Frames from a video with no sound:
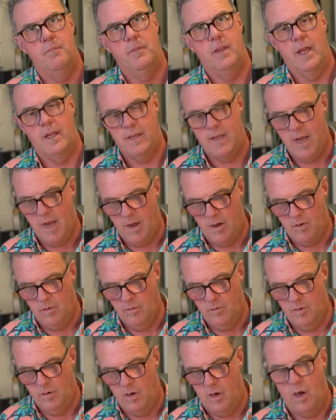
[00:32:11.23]
And
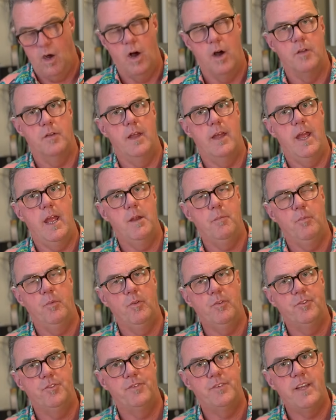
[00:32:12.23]
now, on
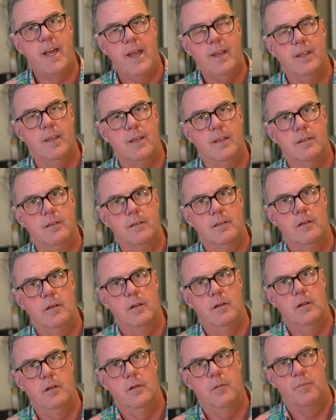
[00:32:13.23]
April 2nd,
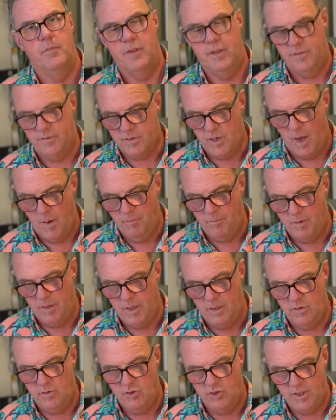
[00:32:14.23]
this
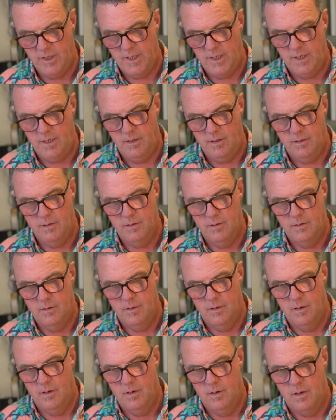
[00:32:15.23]
company, GE
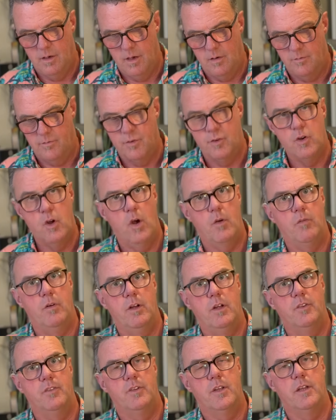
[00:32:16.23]
uh,
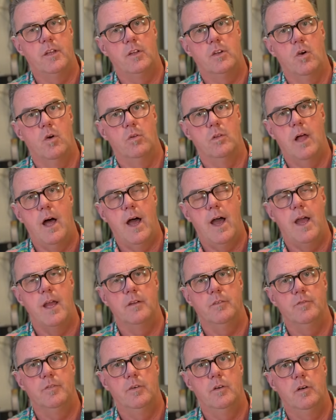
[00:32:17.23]
Vernova, is going to go
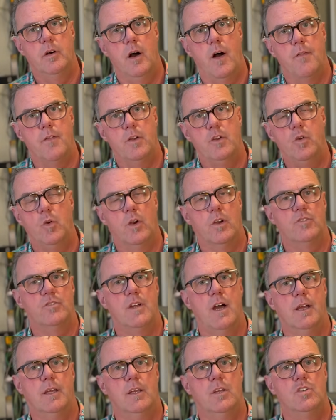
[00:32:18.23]
live on the New York
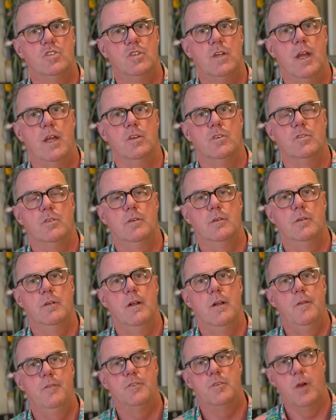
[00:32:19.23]
Stock Exchange.
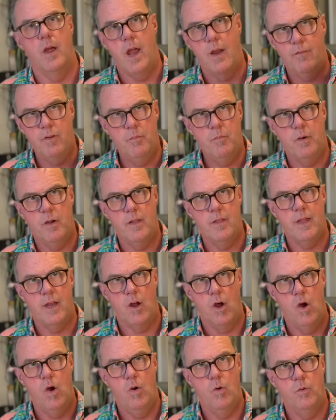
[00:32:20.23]
So everybody that
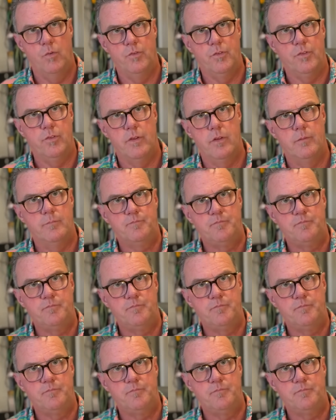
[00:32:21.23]
owns